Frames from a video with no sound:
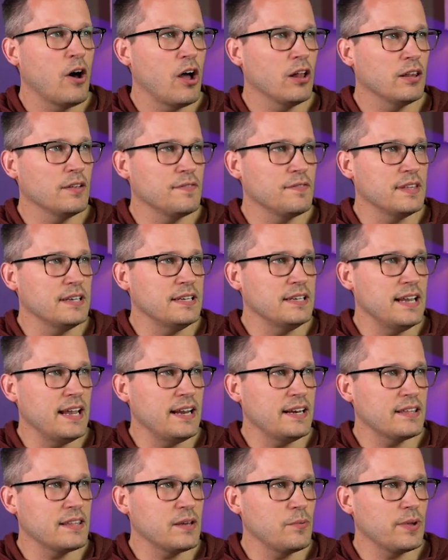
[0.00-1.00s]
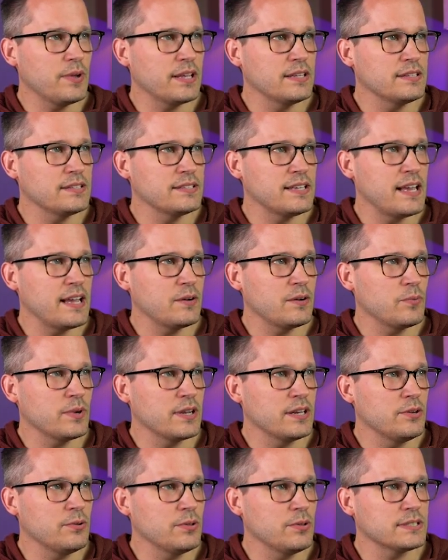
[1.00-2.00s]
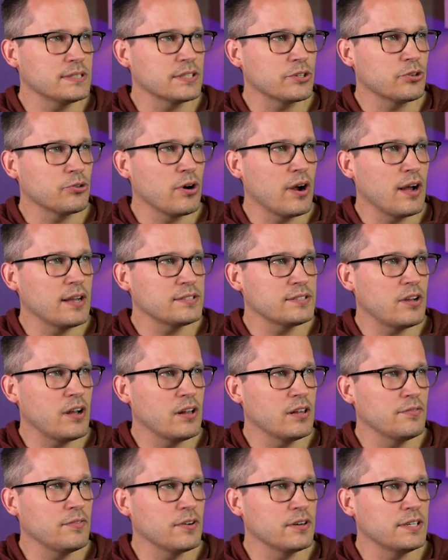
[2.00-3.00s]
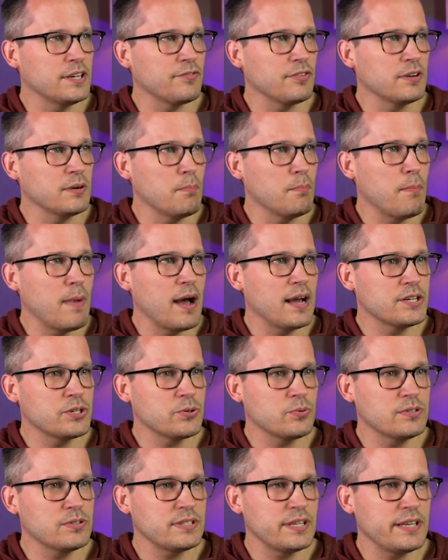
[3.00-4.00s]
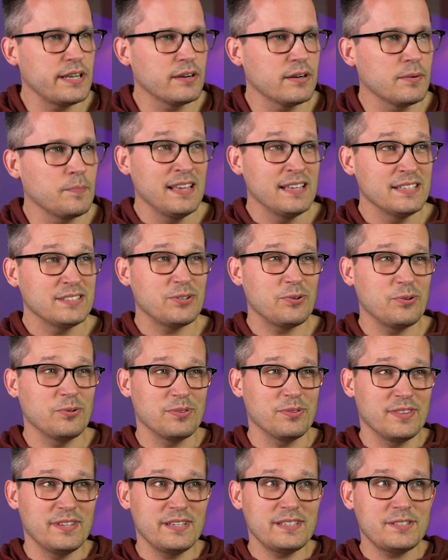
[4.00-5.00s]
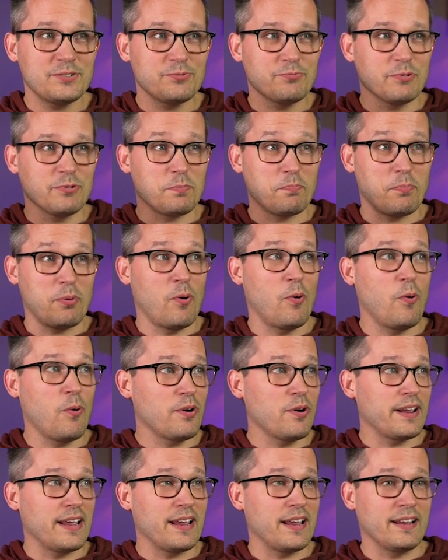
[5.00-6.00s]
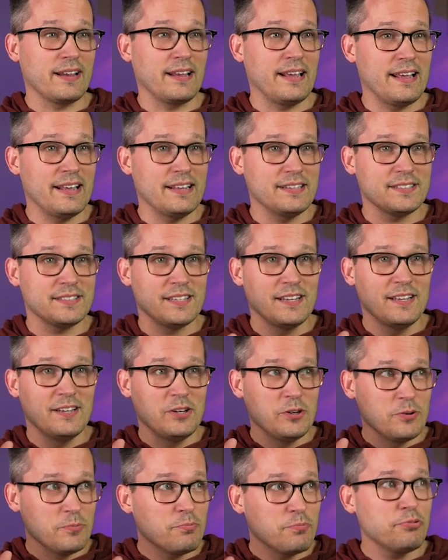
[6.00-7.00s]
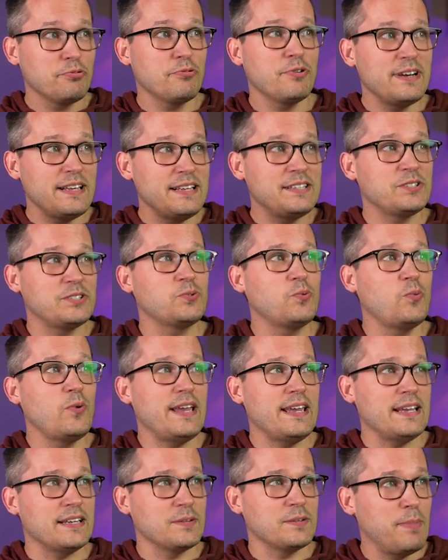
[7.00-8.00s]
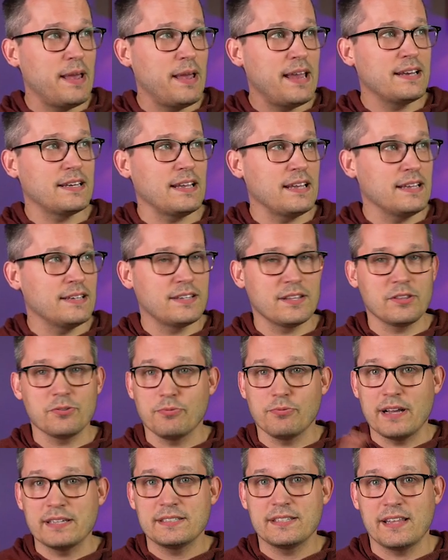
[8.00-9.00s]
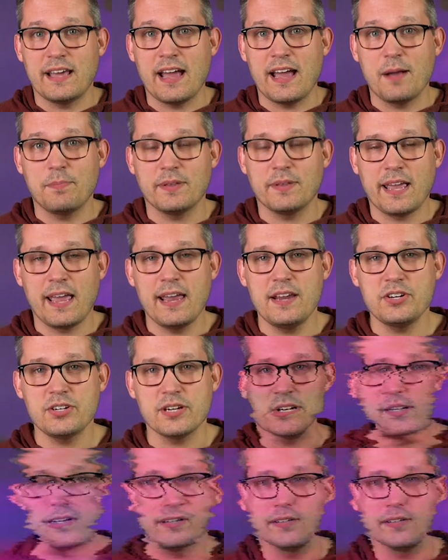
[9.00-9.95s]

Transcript: all of the data that we can set. We can do this across all of our different modules here. So this reporting is pretty sweet baked into the rest of the application.